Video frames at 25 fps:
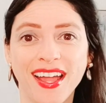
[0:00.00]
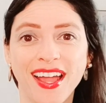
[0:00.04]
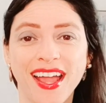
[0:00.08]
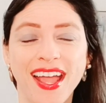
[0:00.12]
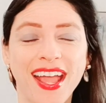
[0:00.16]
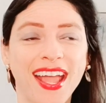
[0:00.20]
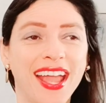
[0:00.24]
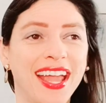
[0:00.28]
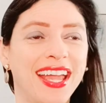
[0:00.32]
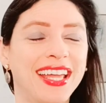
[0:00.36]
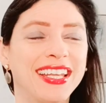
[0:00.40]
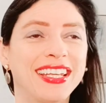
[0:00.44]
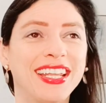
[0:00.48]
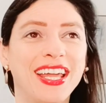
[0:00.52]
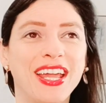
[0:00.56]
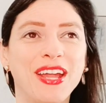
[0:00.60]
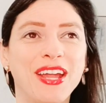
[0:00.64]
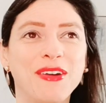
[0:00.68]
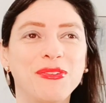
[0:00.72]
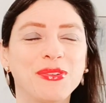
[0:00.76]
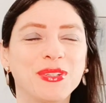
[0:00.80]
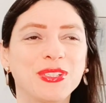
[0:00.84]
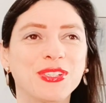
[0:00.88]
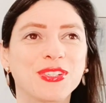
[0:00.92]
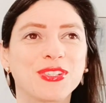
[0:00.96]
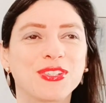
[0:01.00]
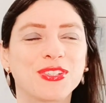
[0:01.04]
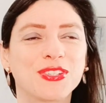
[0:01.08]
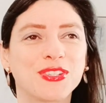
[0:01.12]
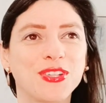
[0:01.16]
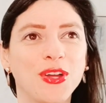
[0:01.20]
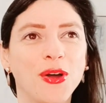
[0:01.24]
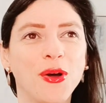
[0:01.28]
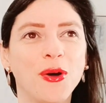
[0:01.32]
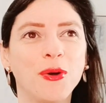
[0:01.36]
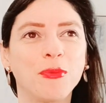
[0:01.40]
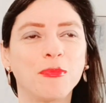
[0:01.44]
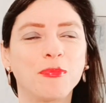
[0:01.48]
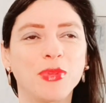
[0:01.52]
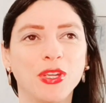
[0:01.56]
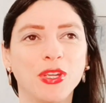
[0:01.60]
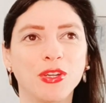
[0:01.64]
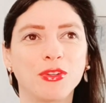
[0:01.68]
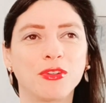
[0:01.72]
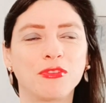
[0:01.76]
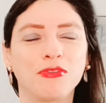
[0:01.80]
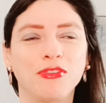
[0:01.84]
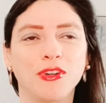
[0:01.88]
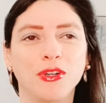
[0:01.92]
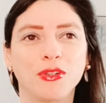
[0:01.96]
And it was so
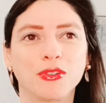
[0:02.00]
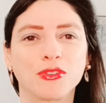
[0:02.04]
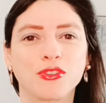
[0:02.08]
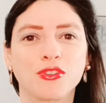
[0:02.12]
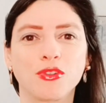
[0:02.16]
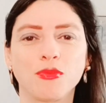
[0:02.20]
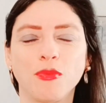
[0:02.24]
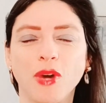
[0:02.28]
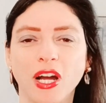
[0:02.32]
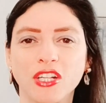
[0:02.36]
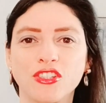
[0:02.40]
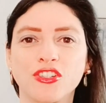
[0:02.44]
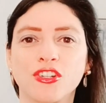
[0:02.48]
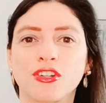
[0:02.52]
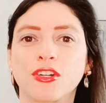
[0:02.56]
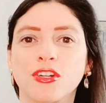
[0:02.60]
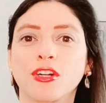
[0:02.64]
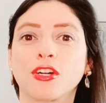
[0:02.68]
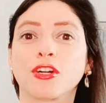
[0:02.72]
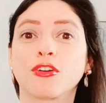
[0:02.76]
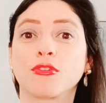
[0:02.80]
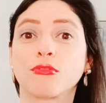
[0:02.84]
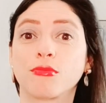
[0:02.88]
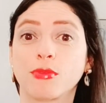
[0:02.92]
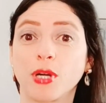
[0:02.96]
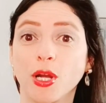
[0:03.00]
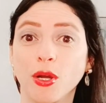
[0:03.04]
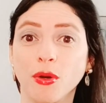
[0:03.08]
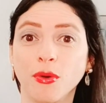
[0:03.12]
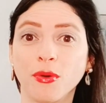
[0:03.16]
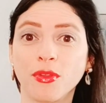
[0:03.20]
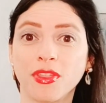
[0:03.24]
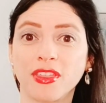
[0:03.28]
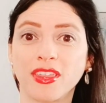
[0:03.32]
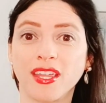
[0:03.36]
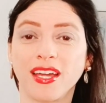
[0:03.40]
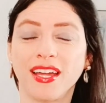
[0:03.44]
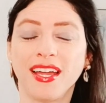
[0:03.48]
beautiful to watch her growth.